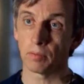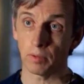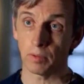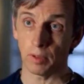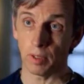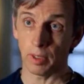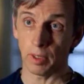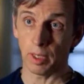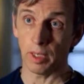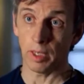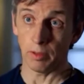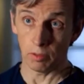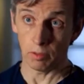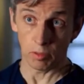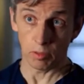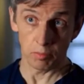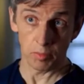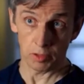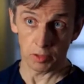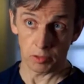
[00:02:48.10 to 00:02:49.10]
hey,
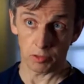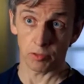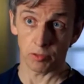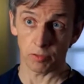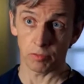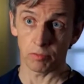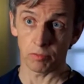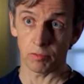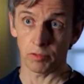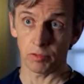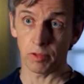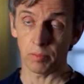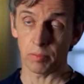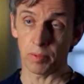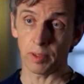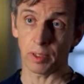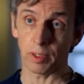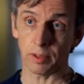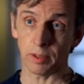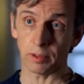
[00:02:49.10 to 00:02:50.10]
you administered
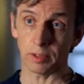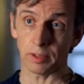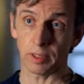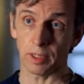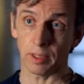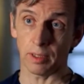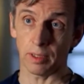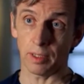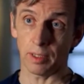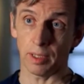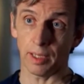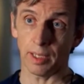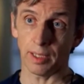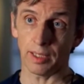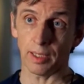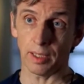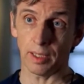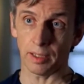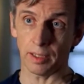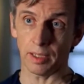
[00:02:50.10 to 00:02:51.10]
CPR, Stella. I
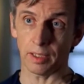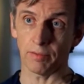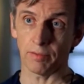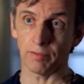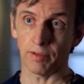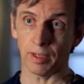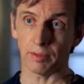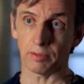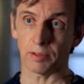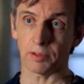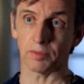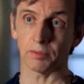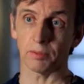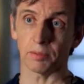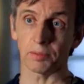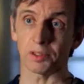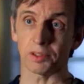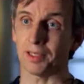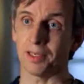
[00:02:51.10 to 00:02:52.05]
can't get the virus from